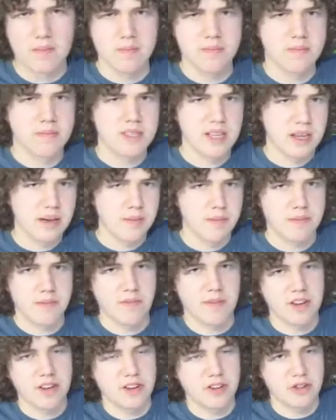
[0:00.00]
same
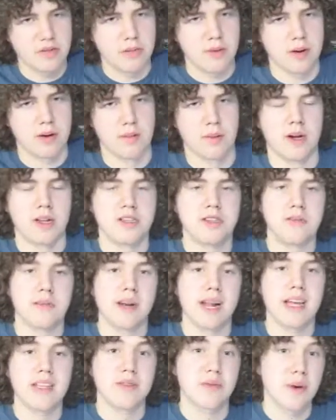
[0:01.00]
features pretty much, but
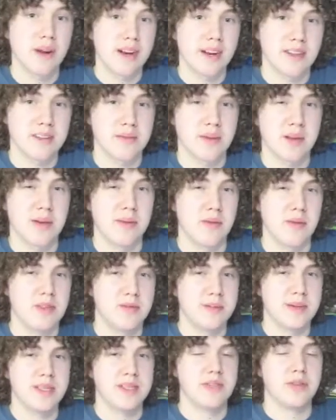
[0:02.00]
it has a Retina display, which
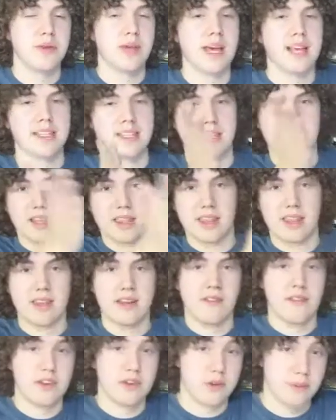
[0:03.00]
means you can't see like the
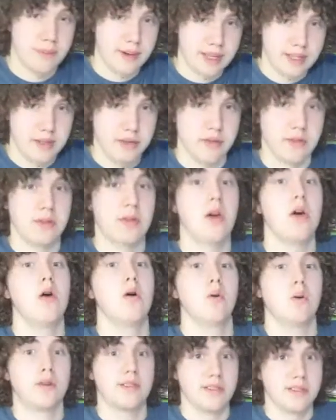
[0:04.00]
individual pixels,
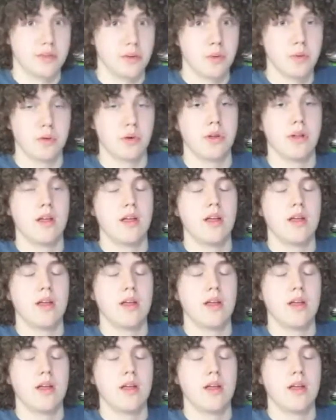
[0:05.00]
which is cool.